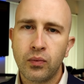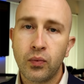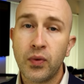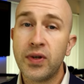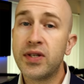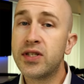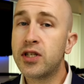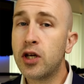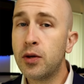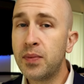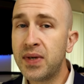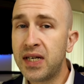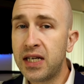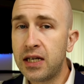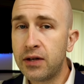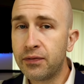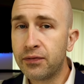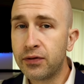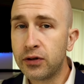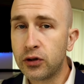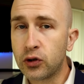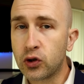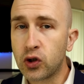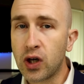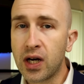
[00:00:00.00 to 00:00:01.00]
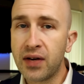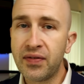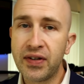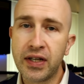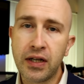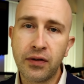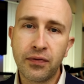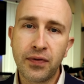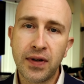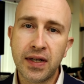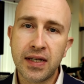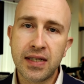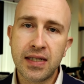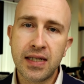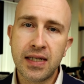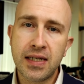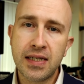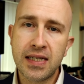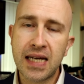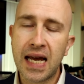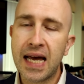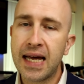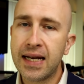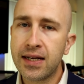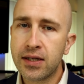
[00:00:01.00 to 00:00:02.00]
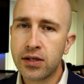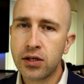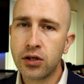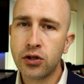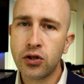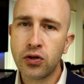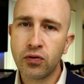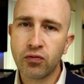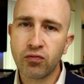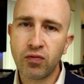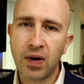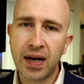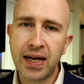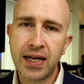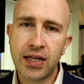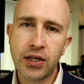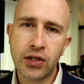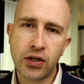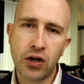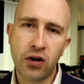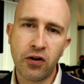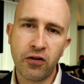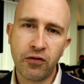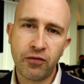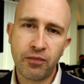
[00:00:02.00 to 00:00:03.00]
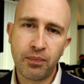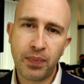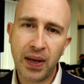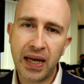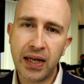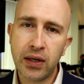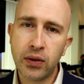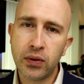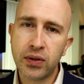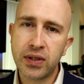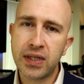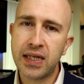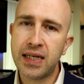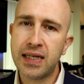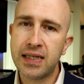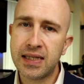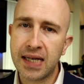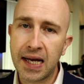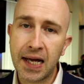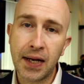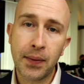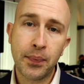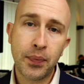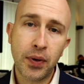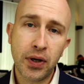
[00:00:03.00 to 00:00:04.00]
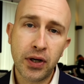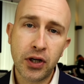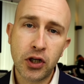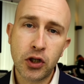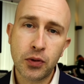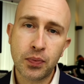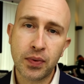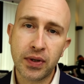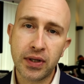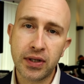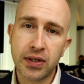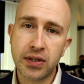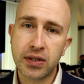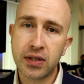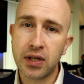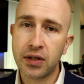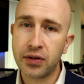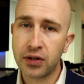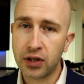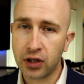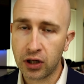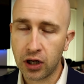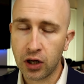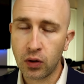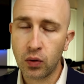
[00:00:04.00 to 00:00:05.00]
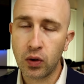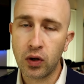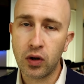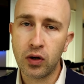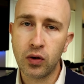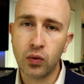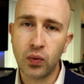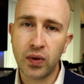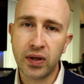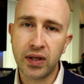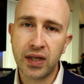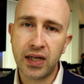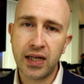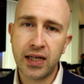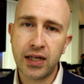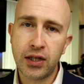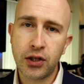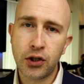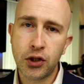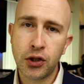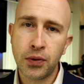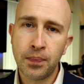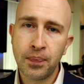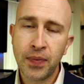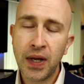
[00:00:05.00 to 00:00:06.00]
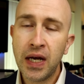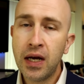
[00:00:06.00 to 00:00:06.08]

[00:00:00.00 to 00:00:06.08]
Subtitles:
With so many different driving offences and such a range of penalties and punishments that go along with each,